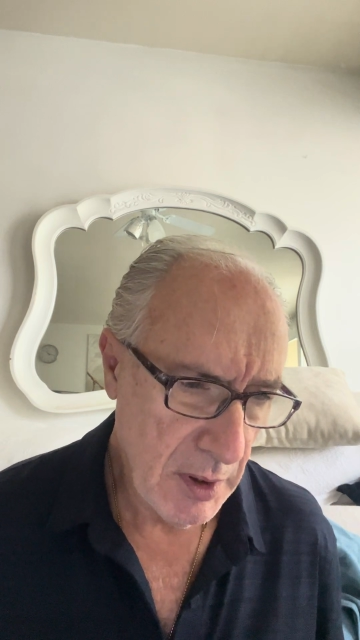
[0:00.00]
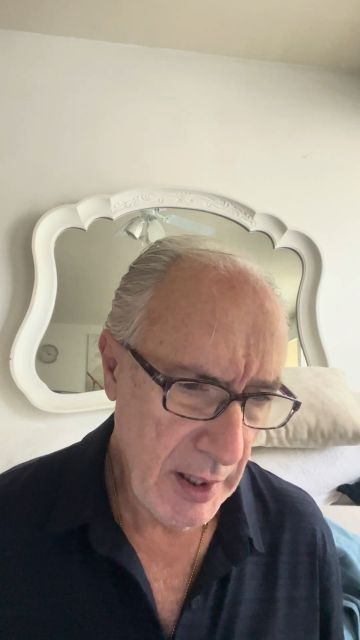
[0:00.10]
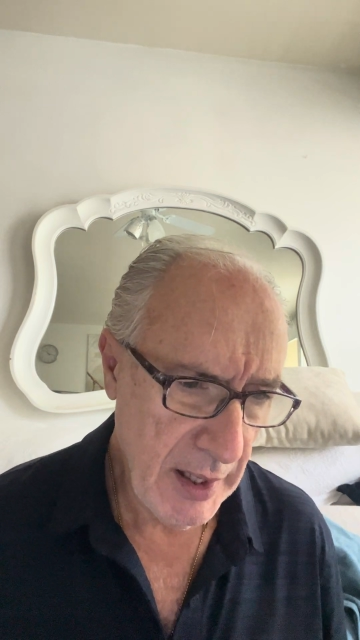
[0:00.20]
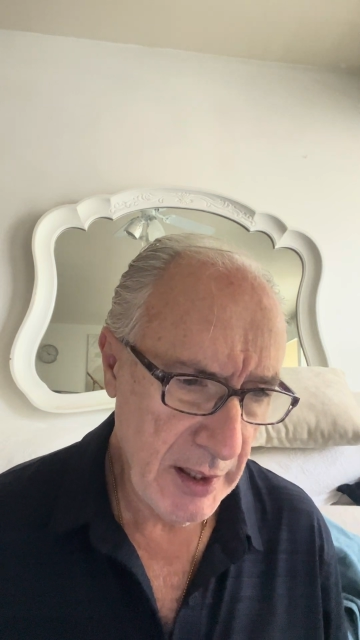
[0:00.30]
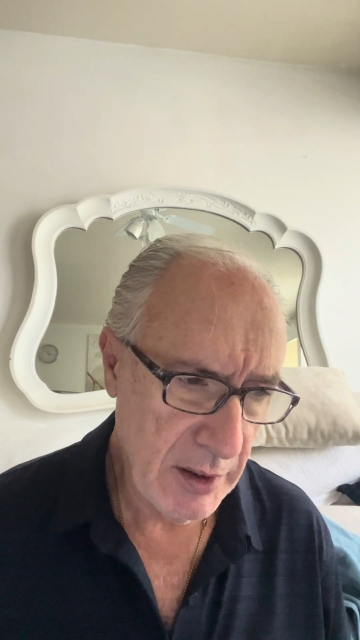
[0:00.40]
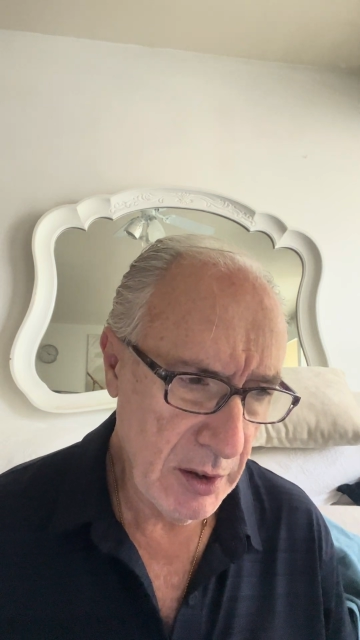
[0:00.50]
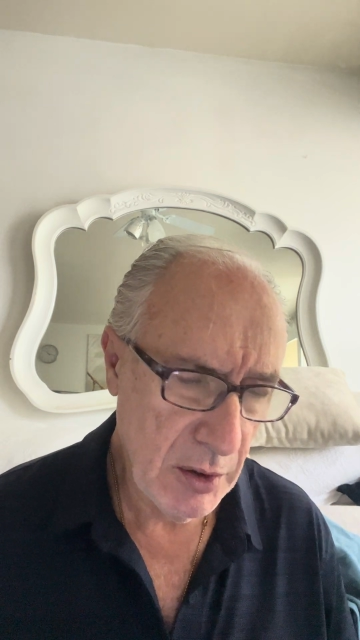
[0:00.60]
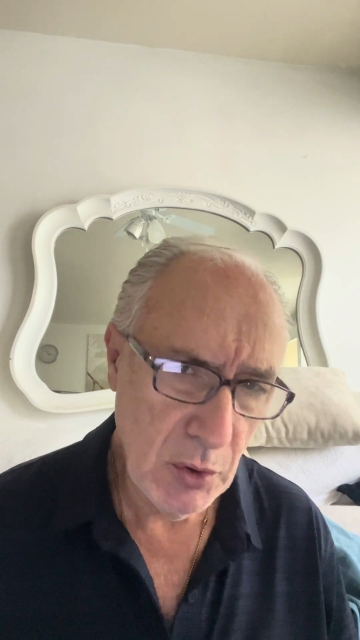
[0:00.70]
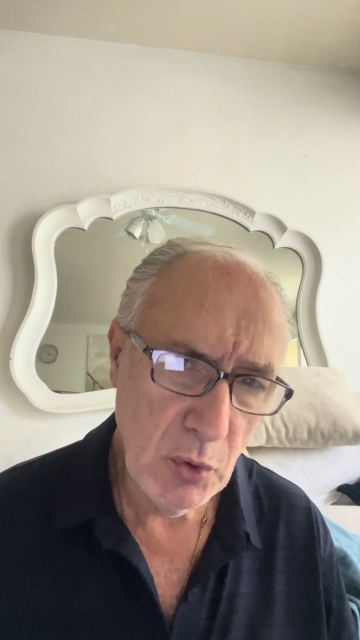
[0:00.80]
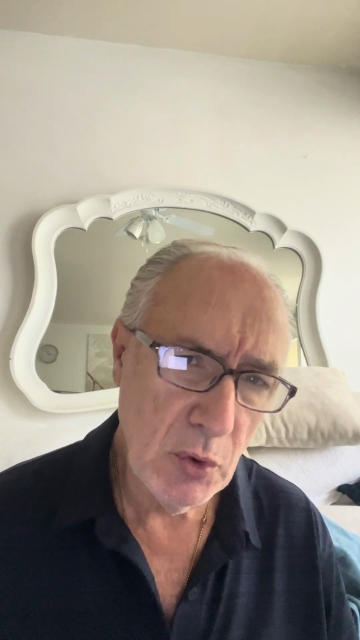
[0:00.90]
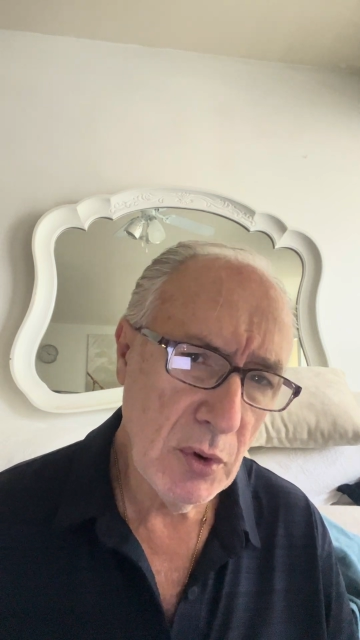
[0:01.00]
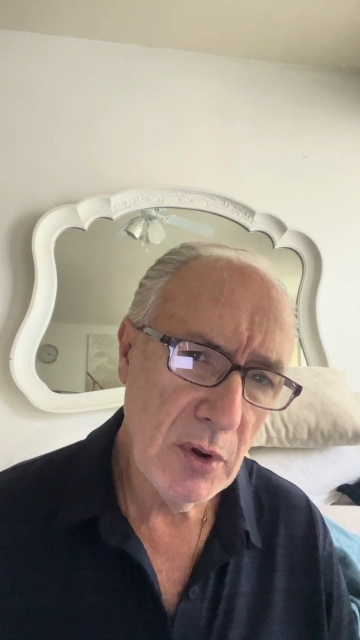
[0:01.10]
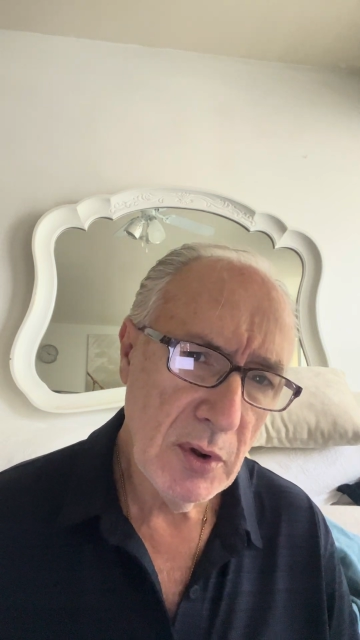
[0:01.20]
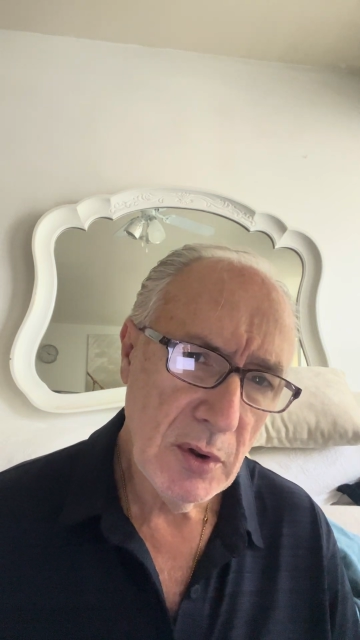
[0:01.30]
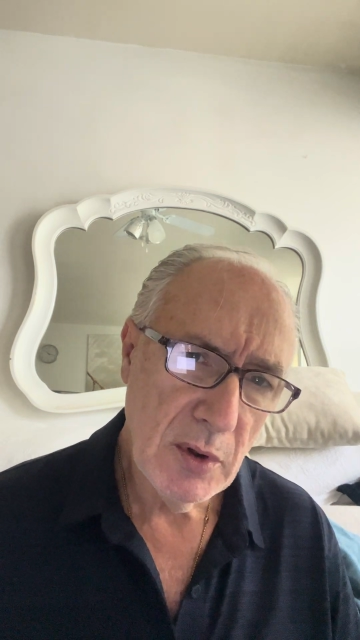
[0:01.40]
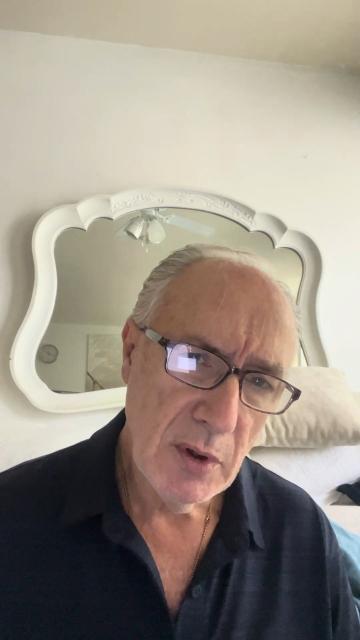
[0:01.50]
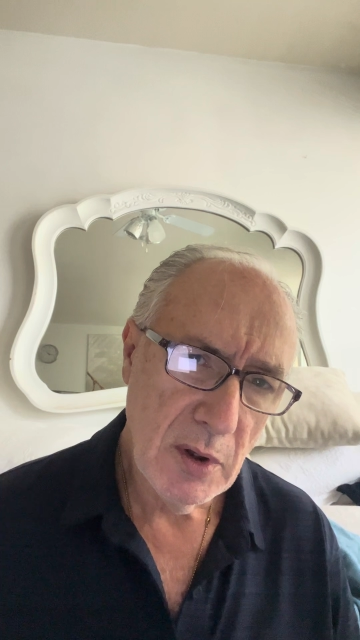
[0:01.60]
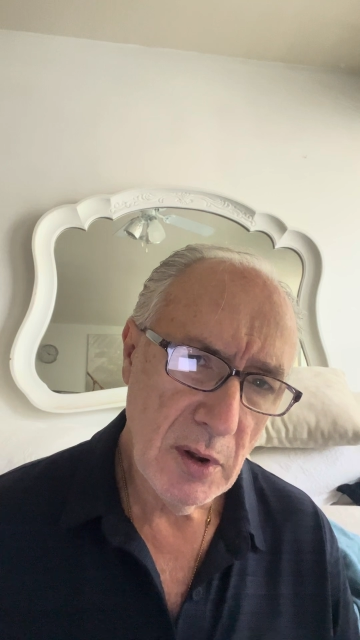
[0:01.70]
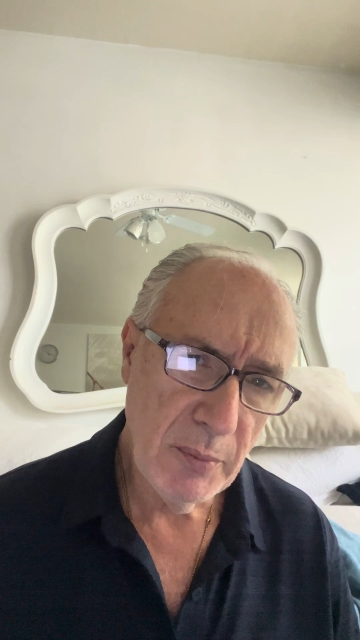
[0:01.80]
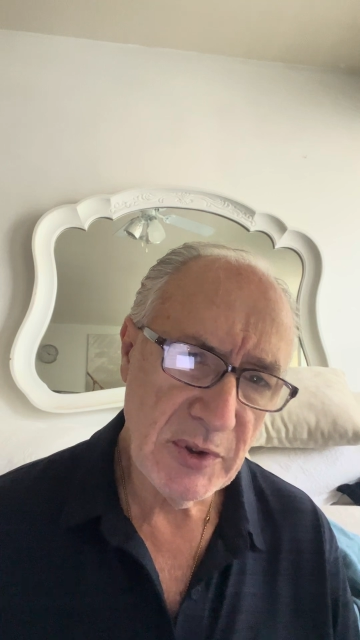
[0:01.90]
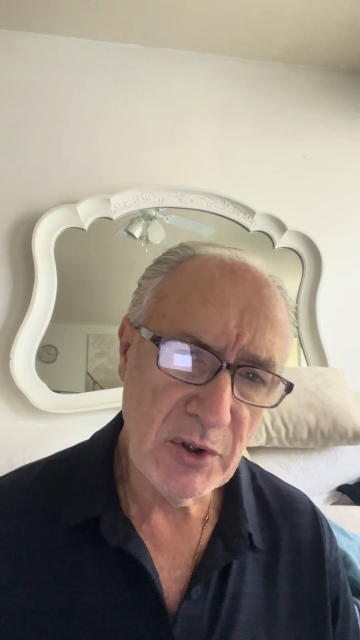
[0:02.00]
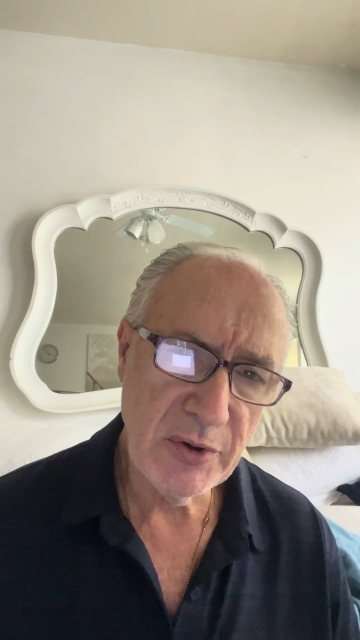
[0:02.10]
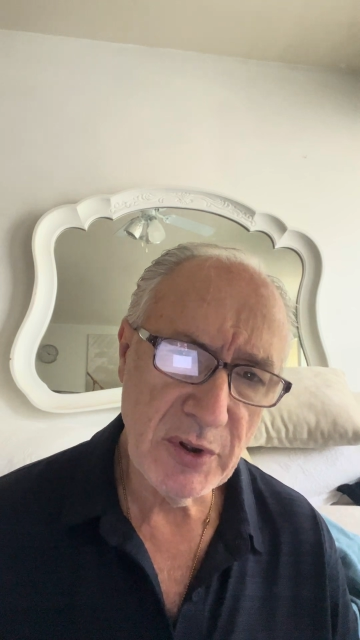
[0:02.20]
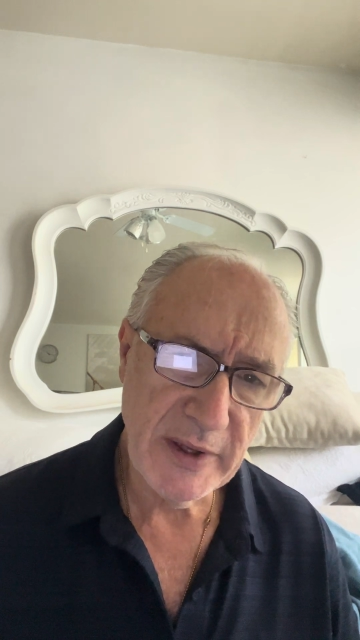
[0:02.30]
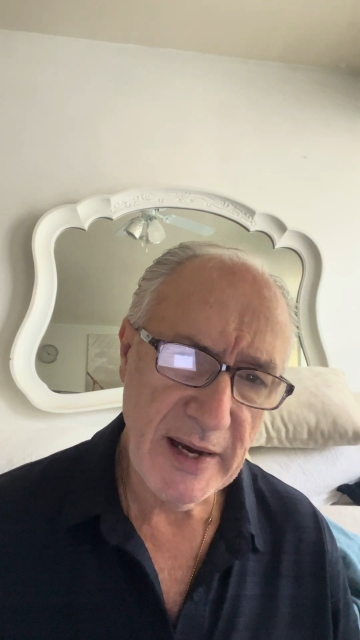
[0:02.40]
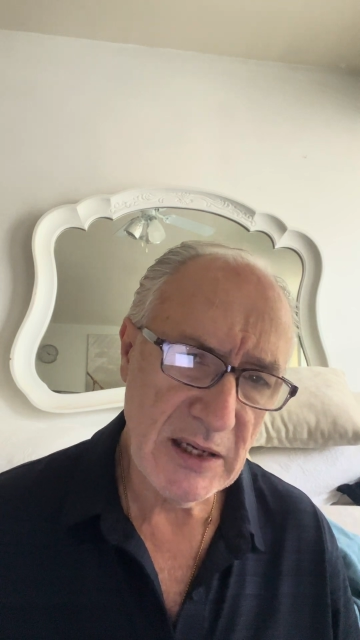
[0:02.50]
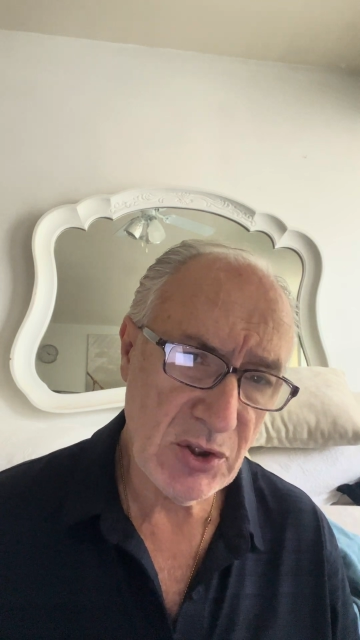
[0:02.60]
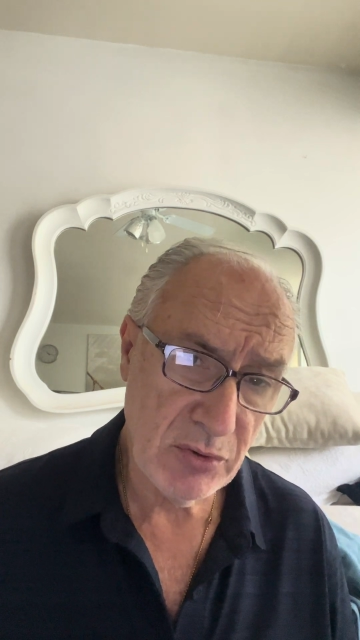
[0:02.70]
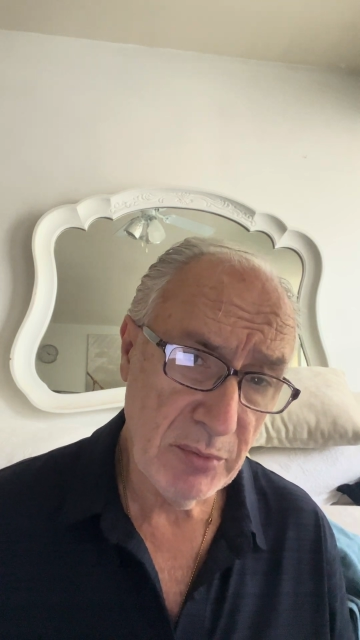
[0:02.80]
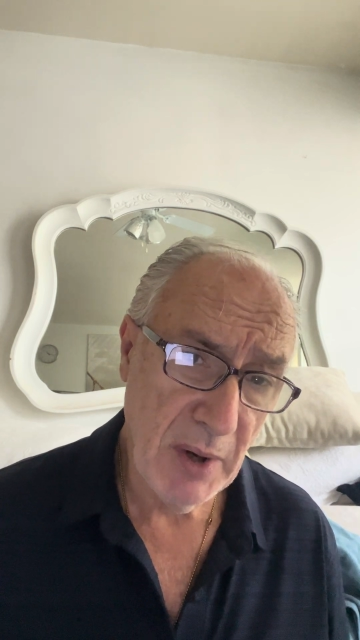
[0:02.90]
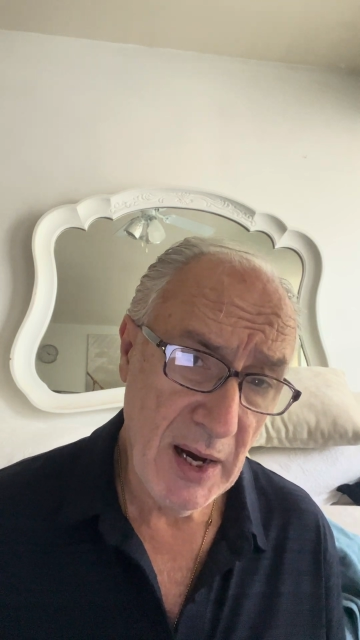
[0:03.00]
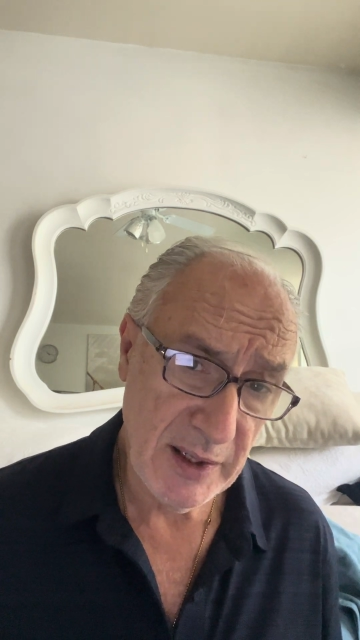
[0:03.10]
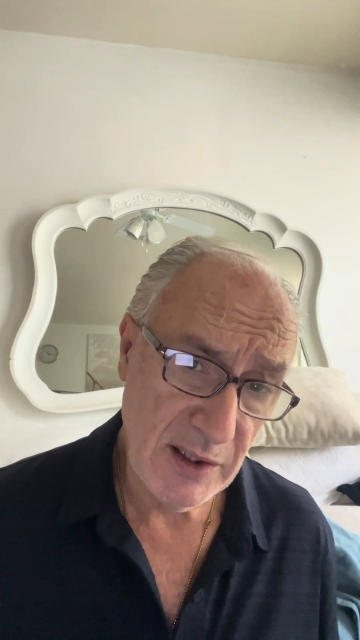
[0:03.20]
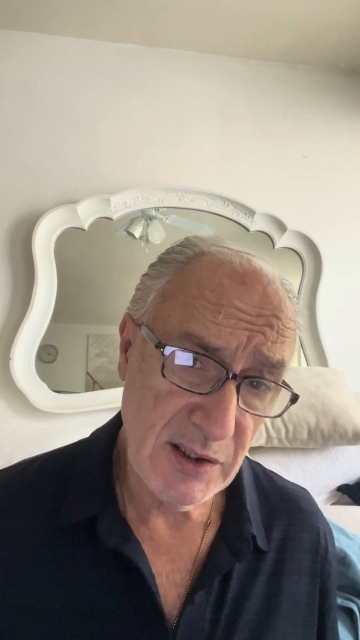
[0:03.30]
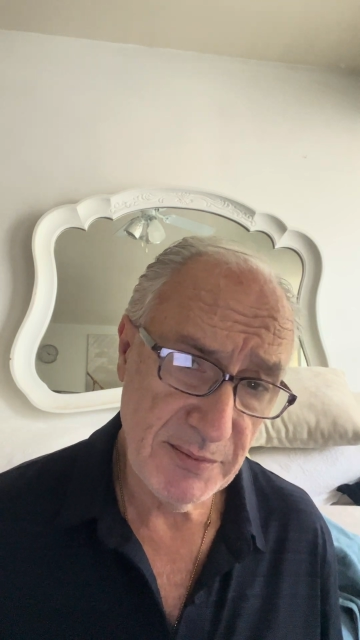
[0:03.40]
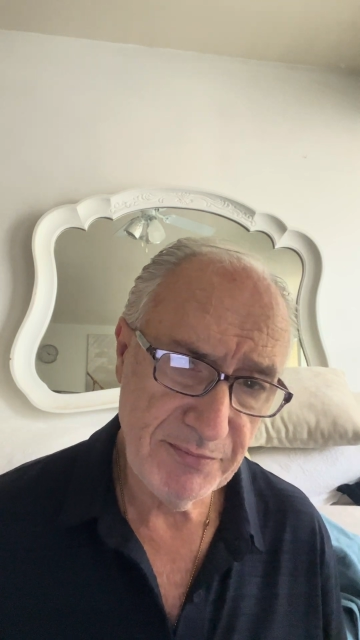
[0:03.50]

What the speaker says: and new material astral bodies,